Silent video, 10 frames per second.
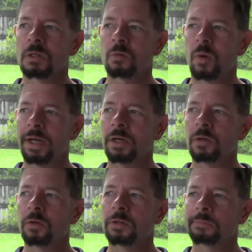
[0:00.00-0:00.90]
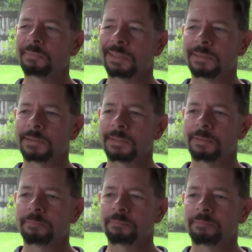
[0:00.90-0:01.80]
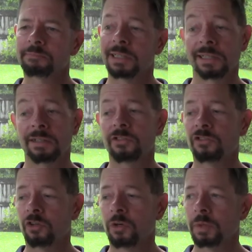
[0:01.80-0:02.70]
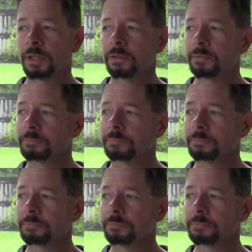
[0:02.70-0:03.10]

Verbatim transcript: white oak but um, probably is charred white oak